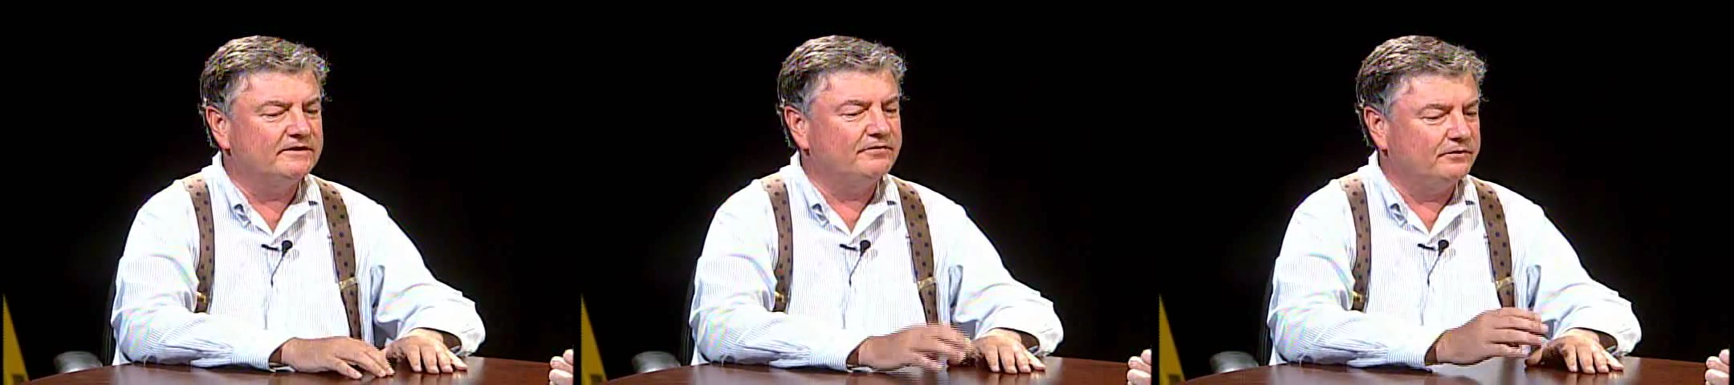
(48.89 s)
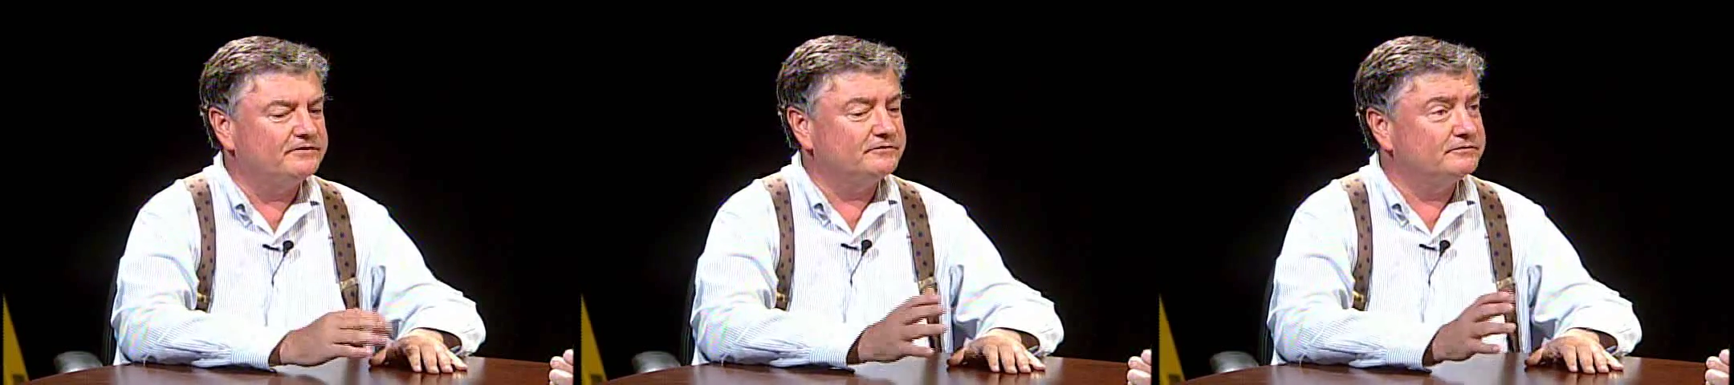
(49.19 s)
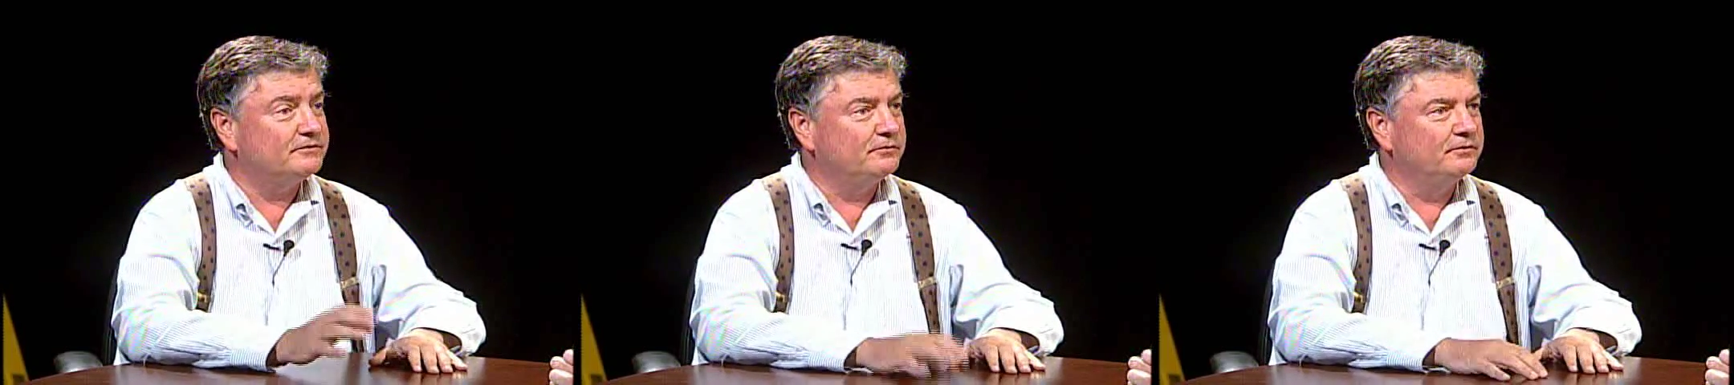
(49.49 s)
I thought this
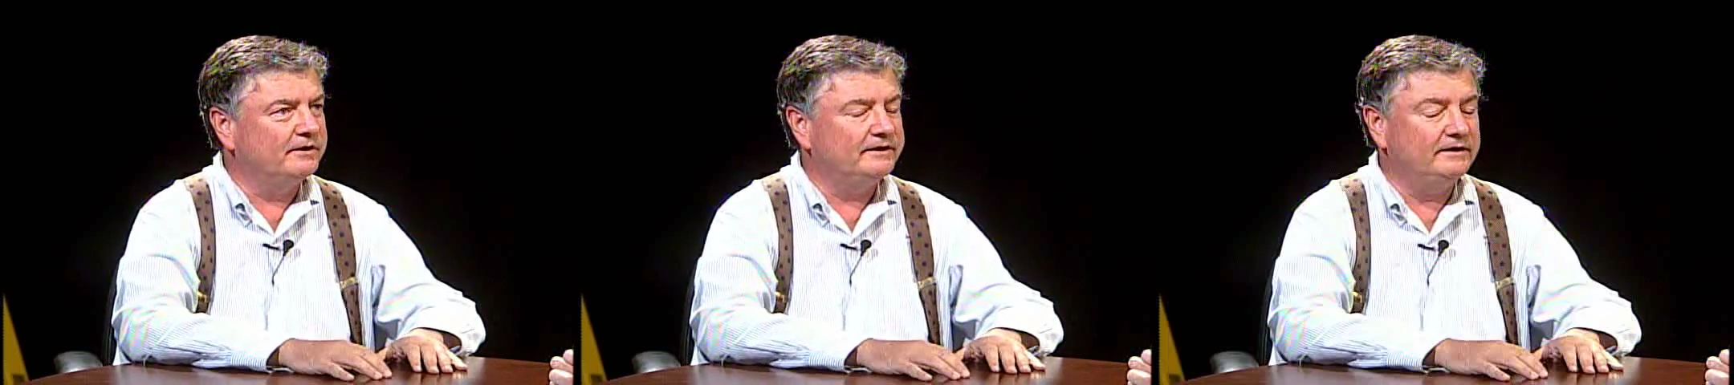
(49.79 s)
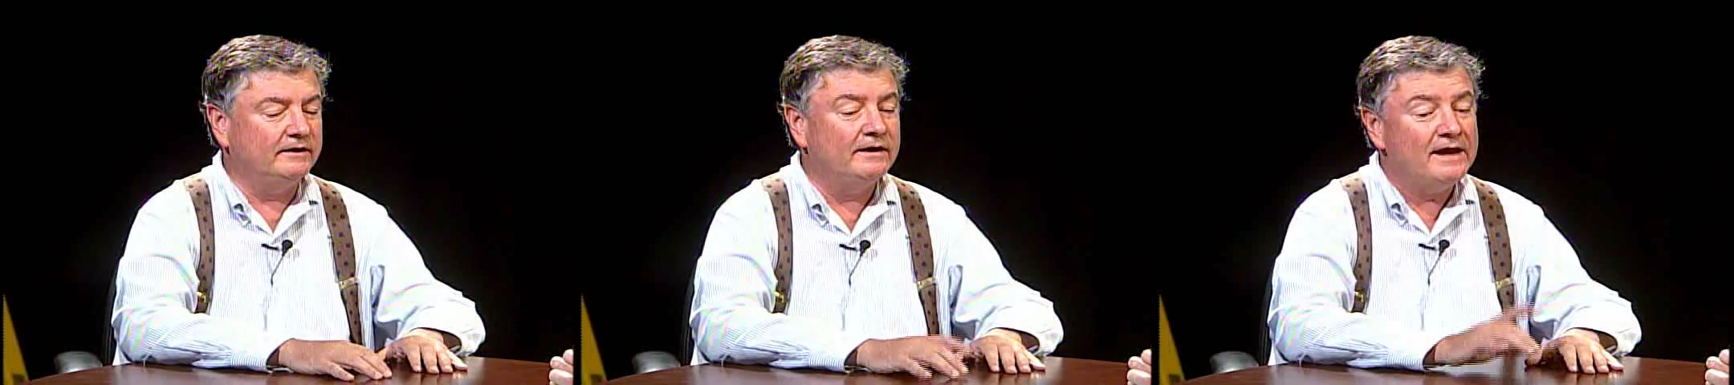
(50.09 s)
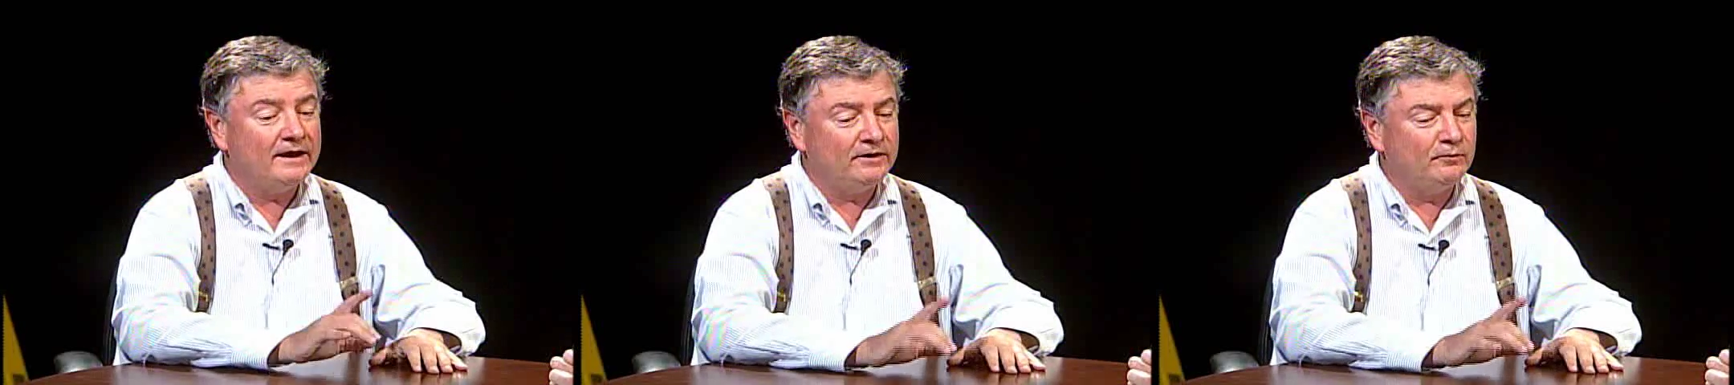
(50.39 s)
was a cool idea,
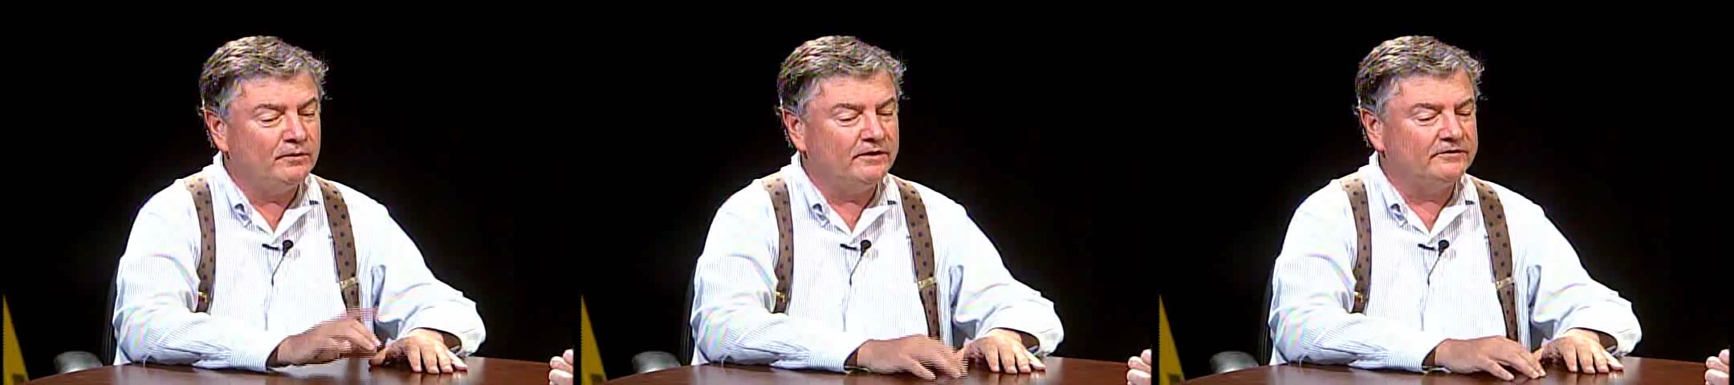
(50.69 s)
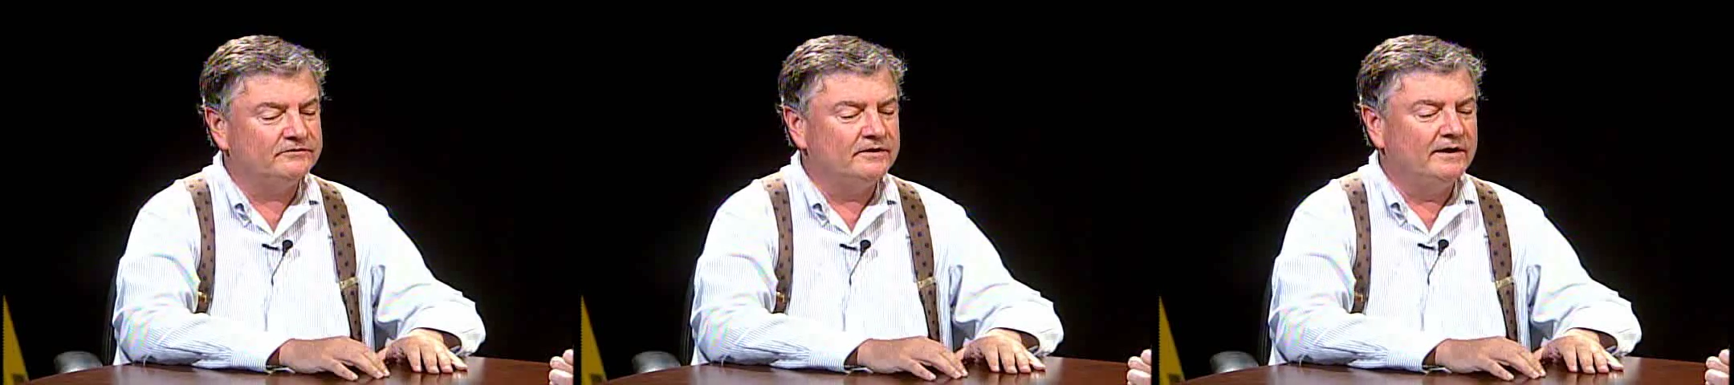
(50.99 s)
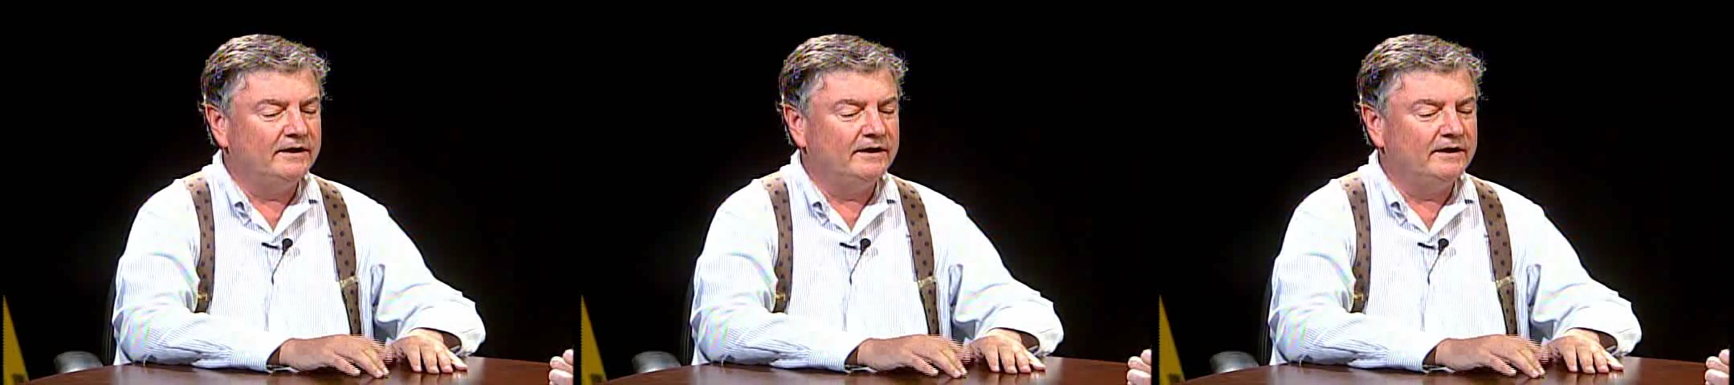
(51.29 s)
and it was,